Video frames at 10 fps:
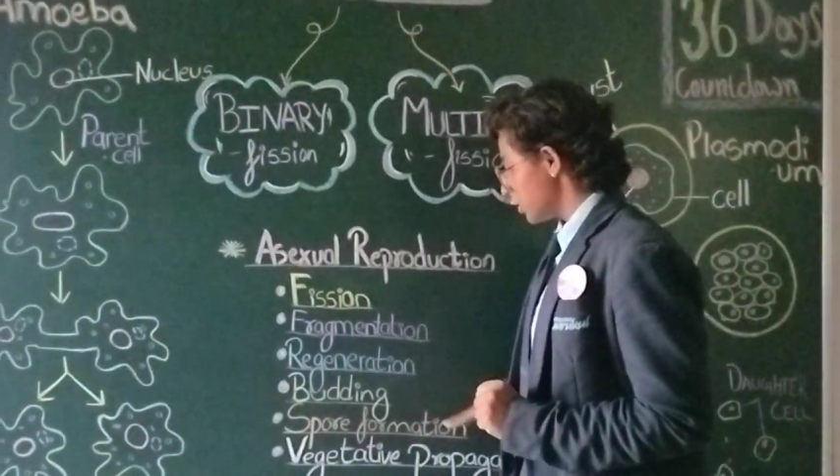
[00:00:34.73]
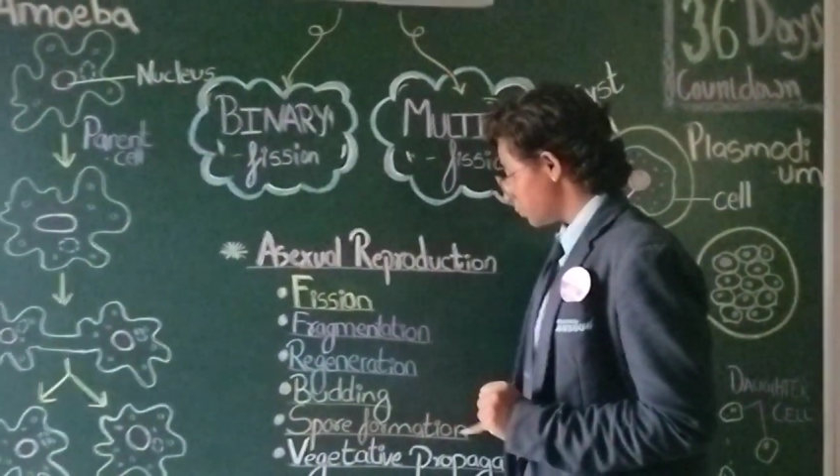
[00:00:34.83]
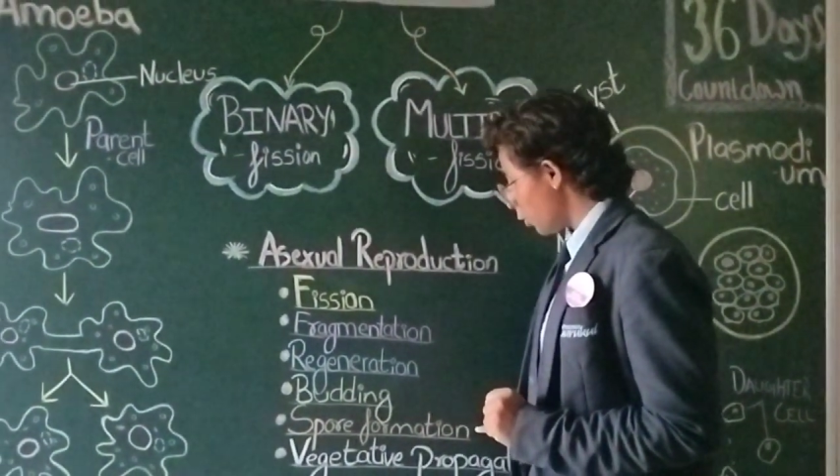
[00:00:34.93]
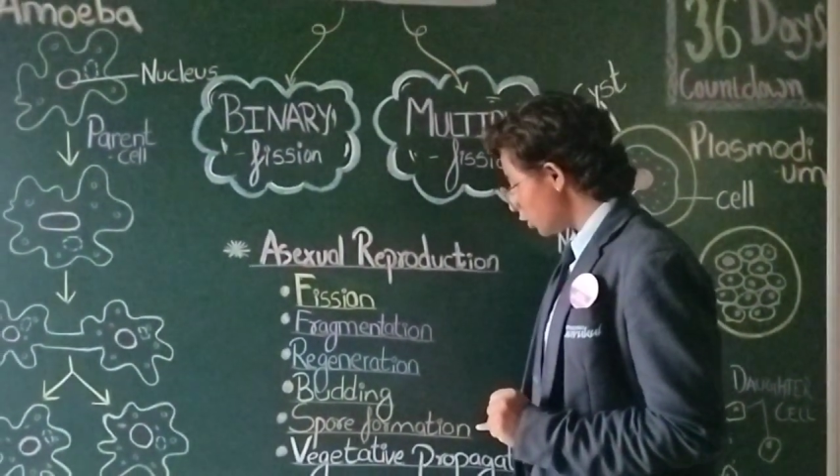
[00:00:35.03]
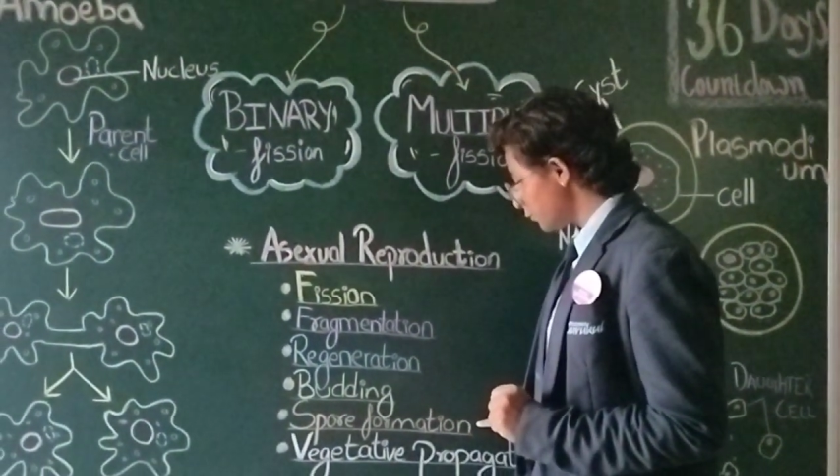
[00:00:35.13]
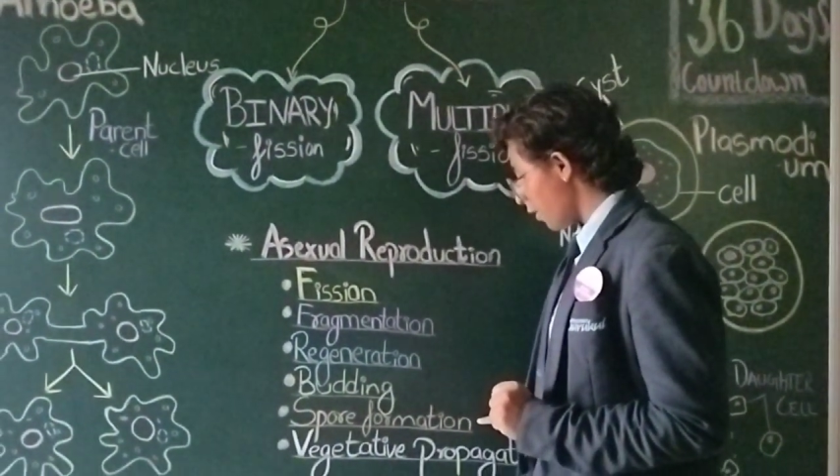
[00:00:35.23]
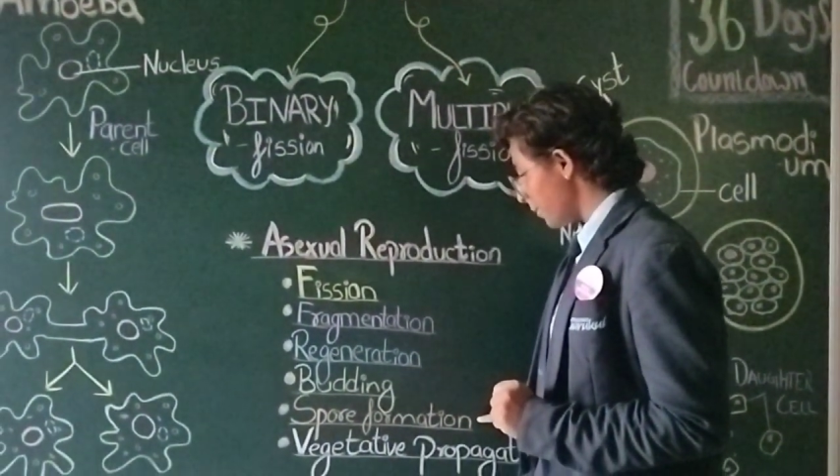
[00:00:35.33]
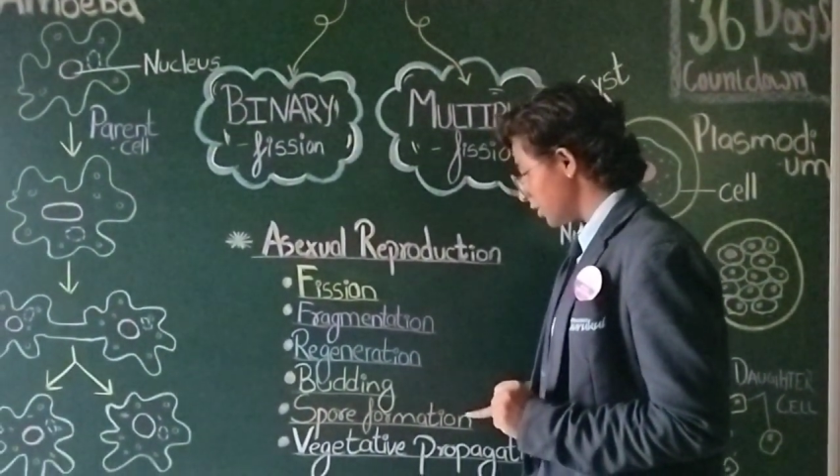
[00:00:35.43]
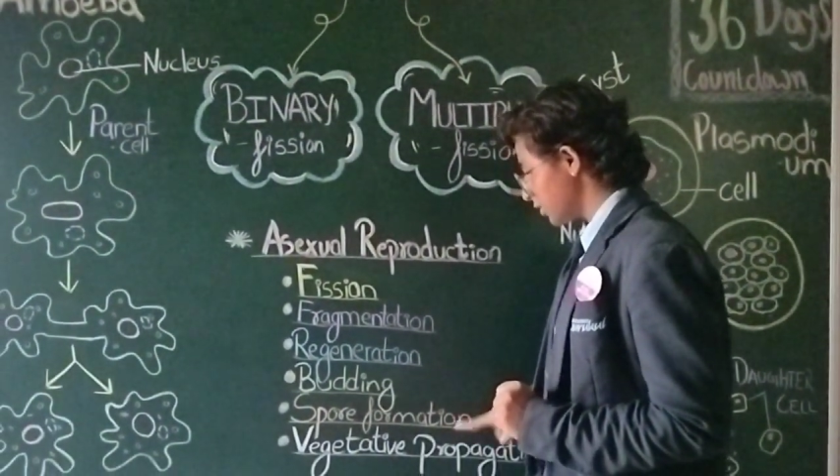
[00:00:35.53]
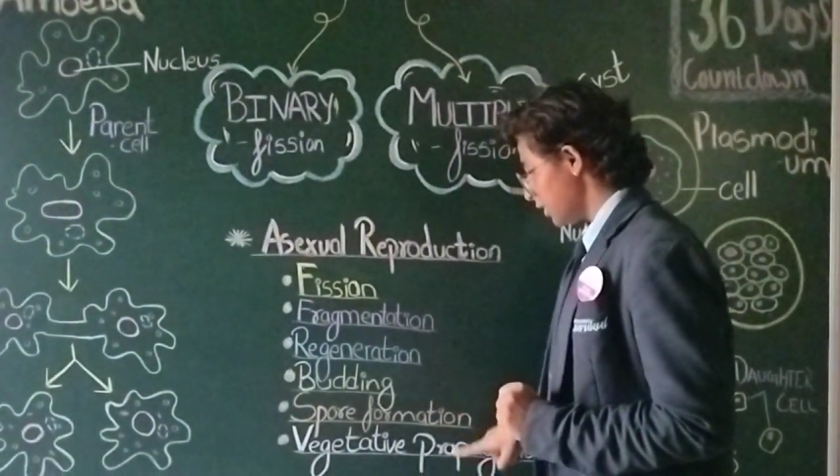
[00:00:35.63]
spore
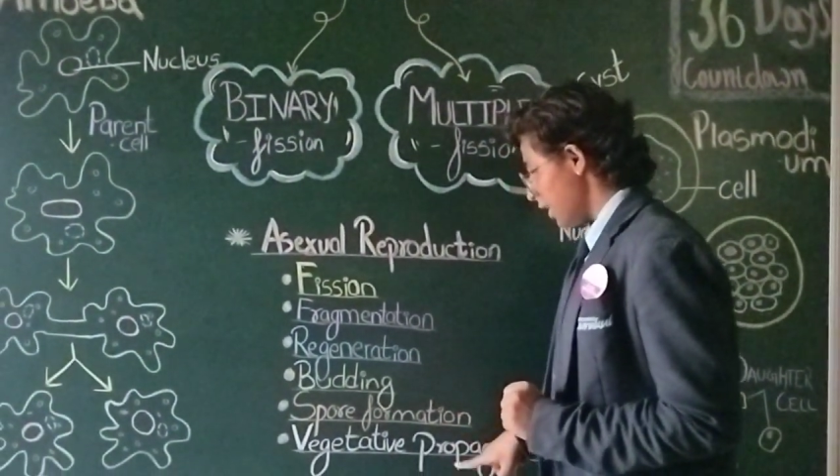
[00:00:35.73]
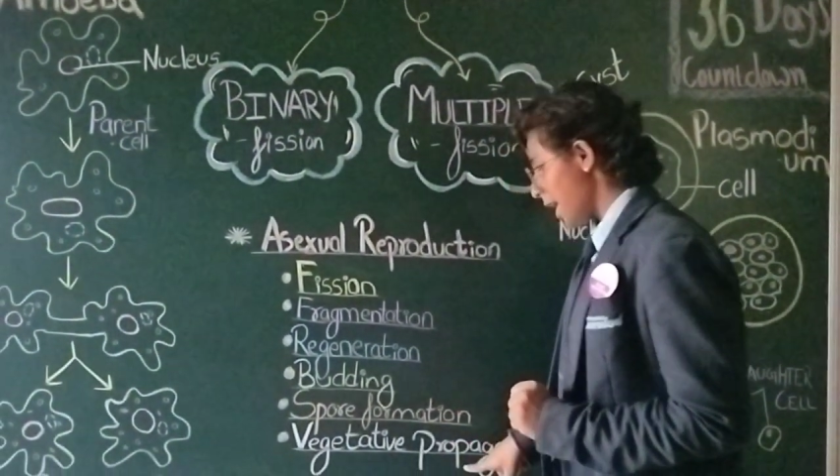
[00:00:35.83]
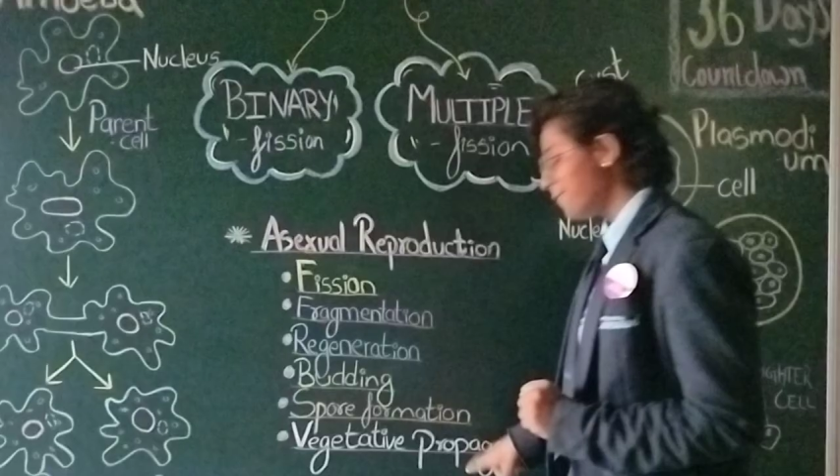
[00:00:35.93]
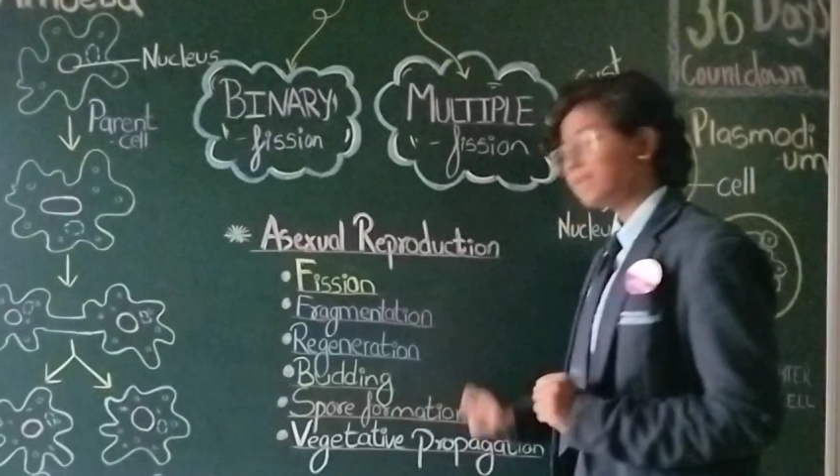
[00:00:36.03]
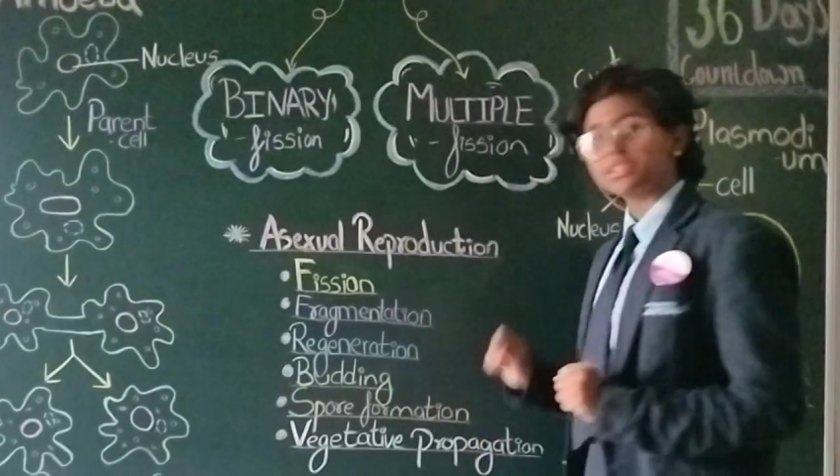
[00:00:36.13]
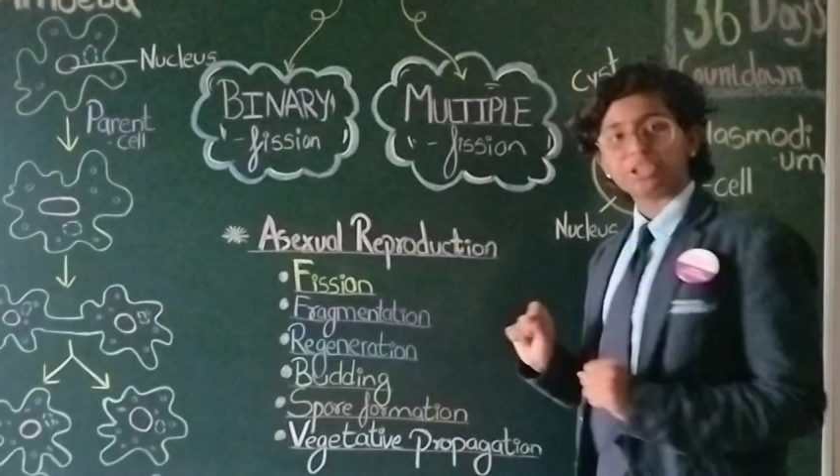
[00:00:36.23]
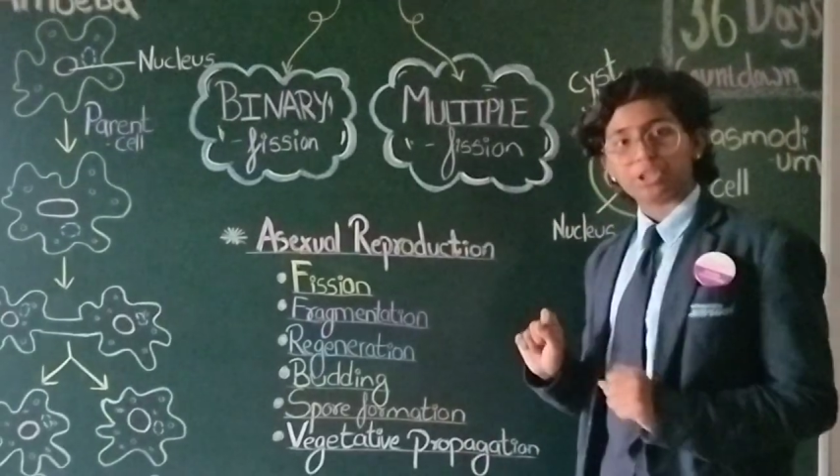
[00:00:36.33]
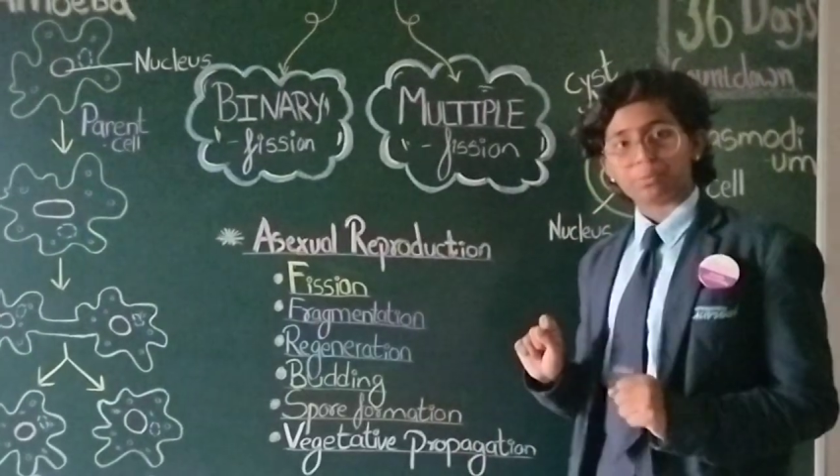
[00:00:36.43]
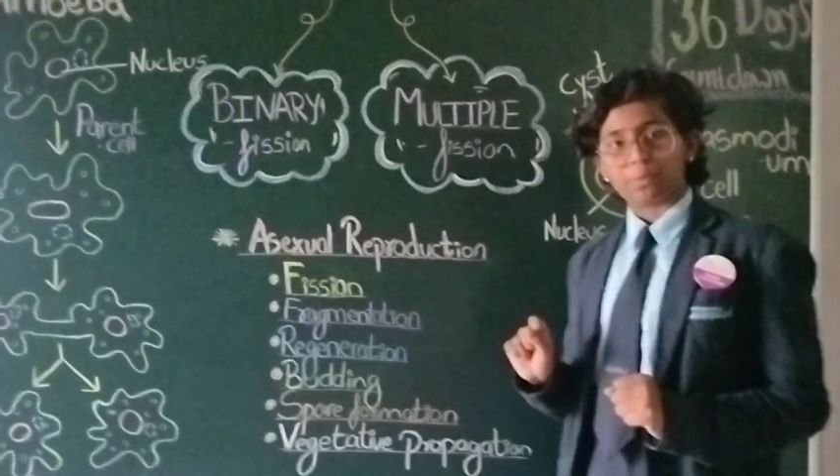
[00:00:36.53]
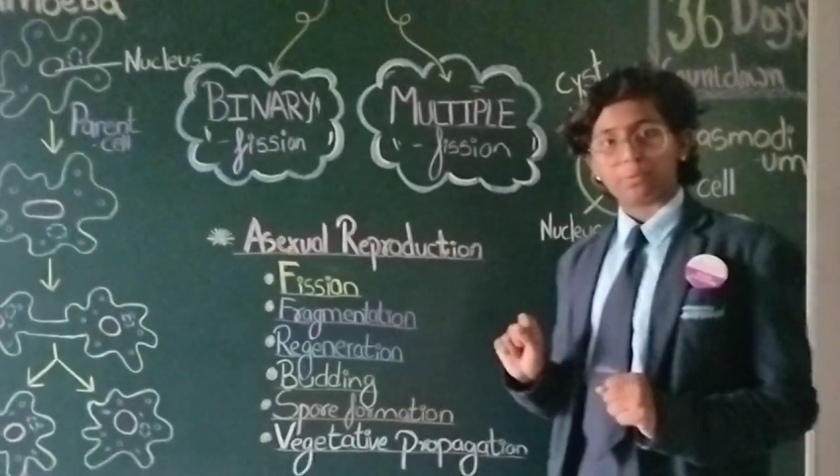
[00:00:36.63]
formation and
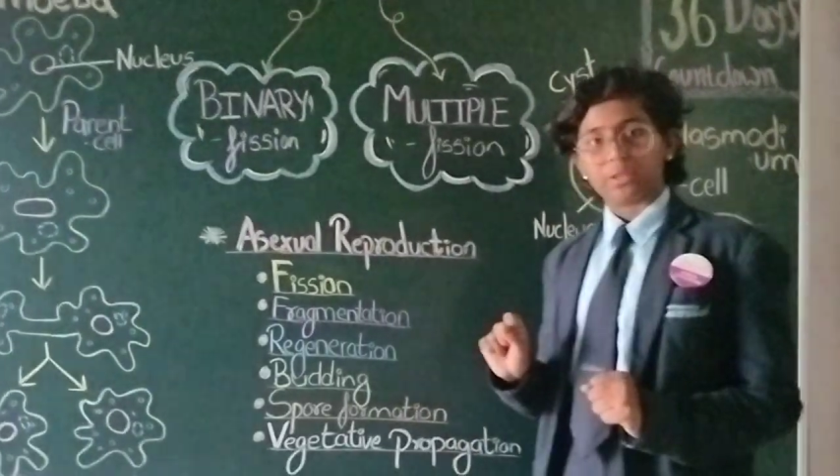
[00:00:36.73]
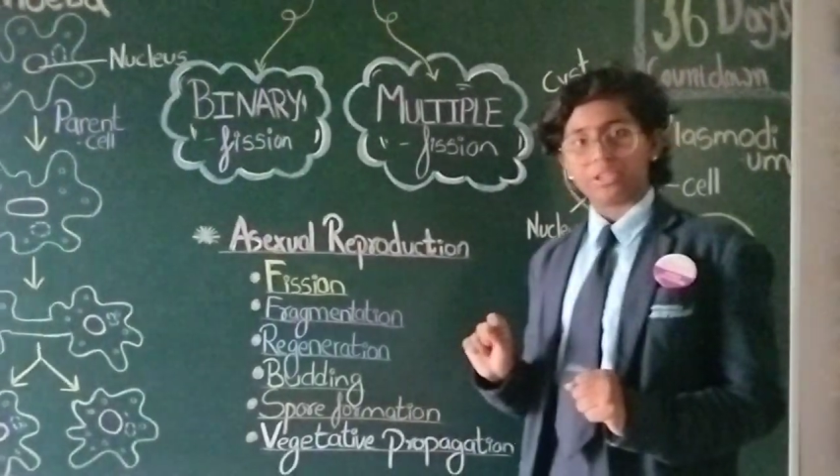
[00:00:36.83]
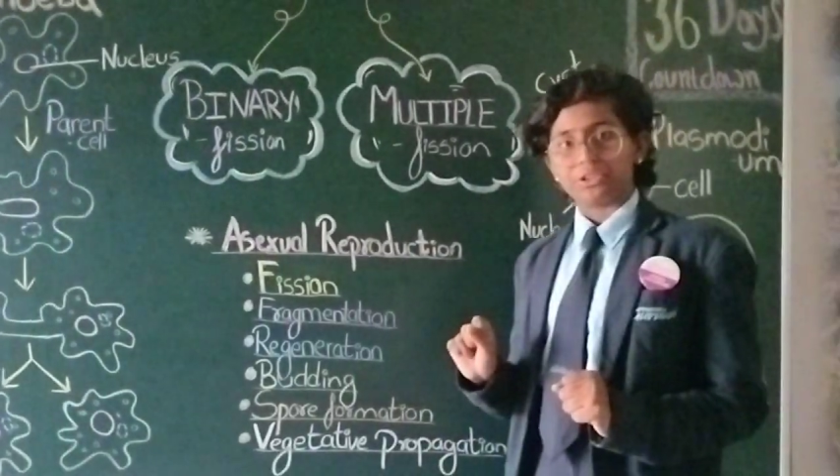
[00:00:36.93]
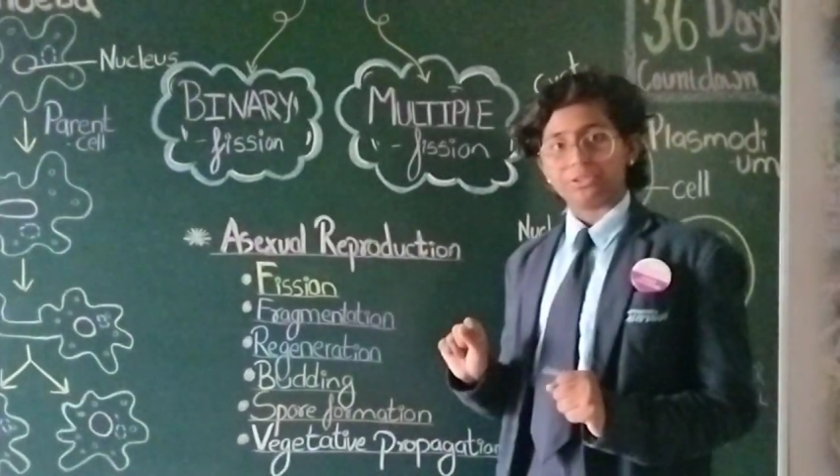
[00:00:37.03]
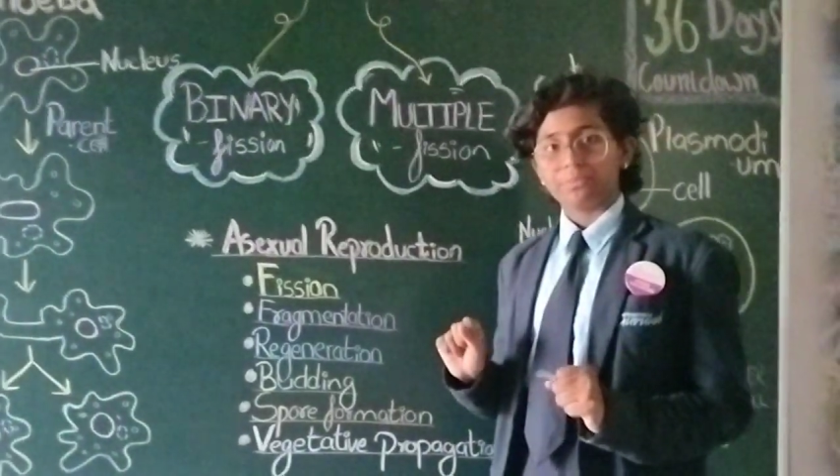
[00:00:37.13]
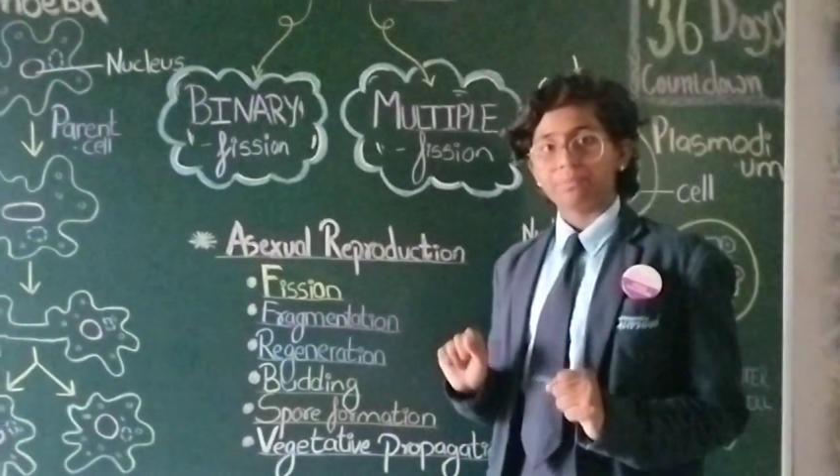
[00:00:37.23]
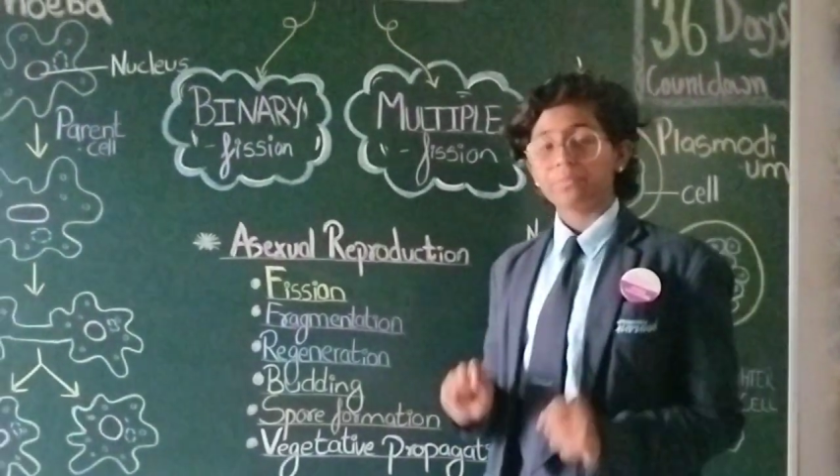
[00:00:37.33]
vegetative propagation.